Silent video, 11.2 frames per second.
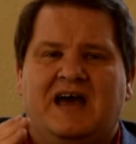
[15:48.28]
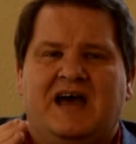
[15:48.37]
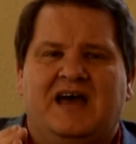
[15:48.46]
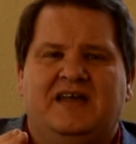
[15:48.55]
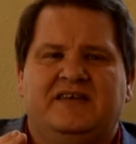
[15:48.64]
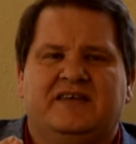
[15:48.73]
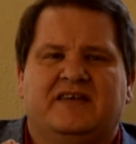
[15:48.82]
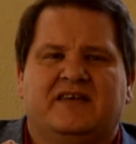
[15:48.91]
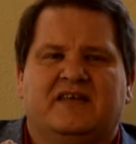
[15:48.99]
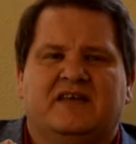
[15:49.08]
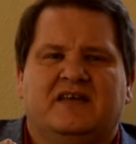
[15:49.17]
And,
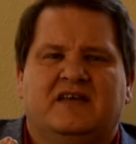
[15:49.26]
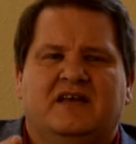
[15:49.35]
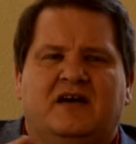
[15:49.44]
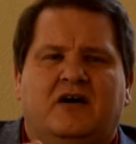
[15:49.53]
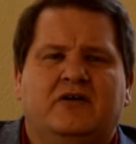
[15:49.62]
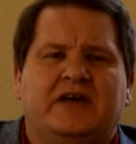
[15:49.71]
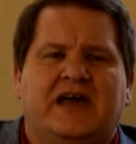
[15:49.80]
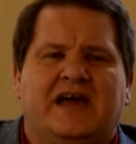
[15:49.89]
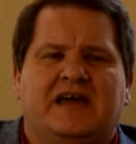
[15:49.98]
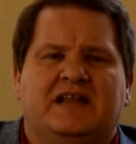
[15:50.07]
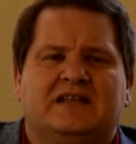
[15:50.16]

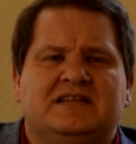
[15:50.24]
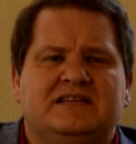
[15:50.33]
okay,